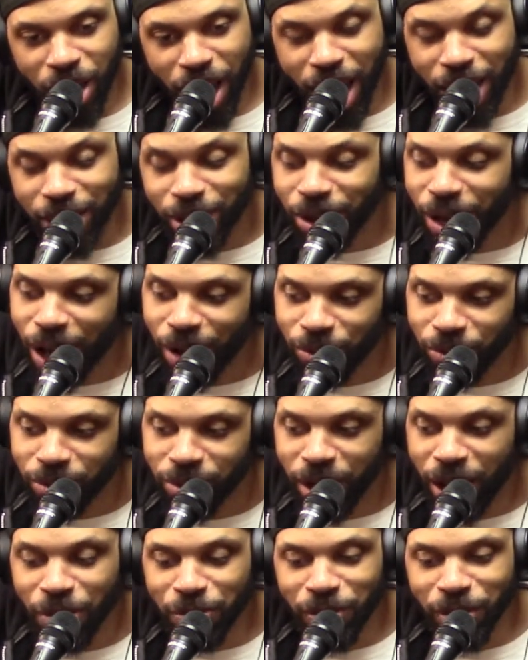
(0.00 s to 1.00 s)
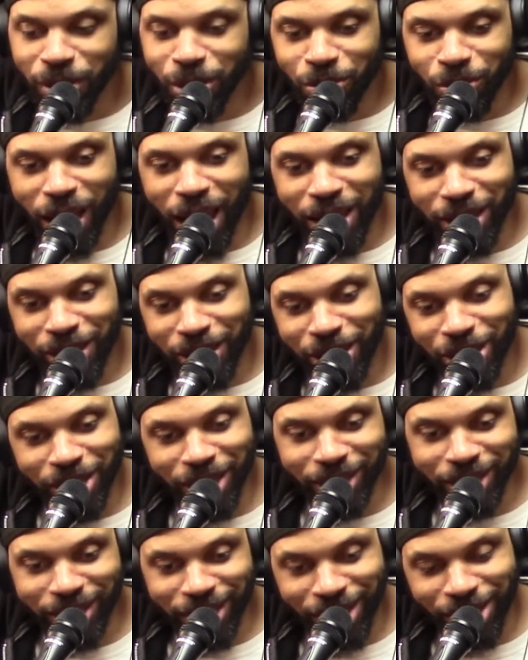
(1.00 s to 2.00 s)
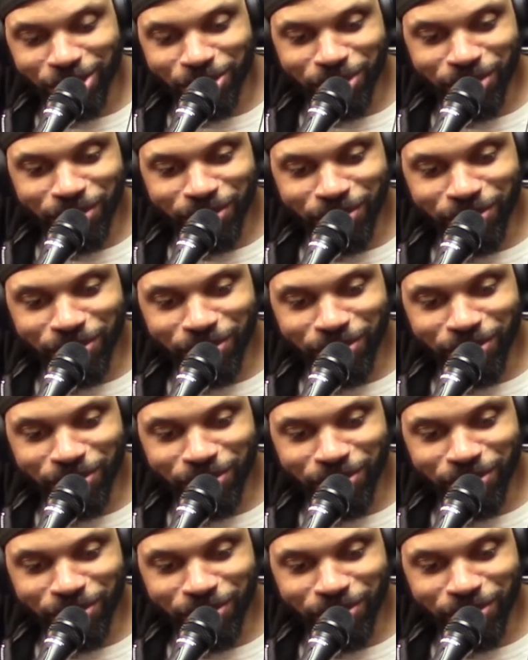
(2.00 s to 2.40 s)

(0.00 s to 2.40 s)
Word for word: I Daffy is I love that character.